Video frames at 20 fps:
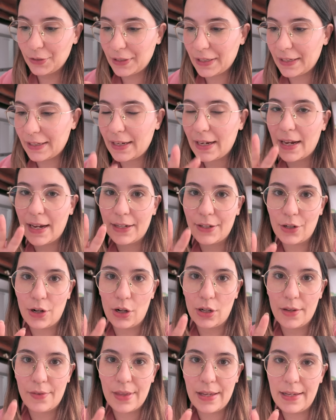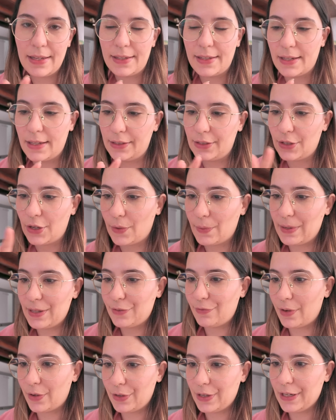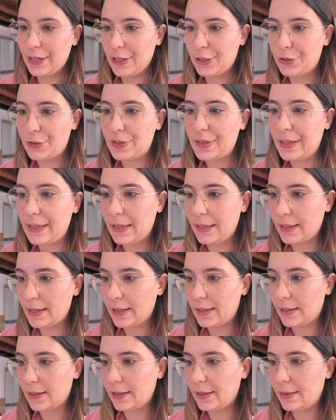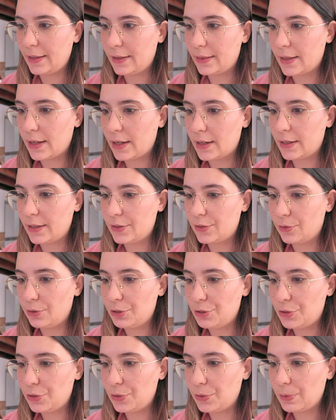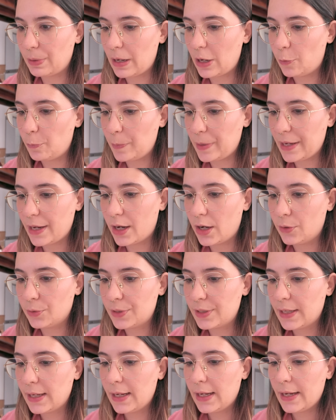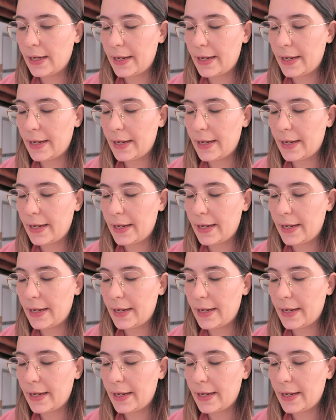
Looking at all of this, it's always very interesting, and I think that is going to help me out,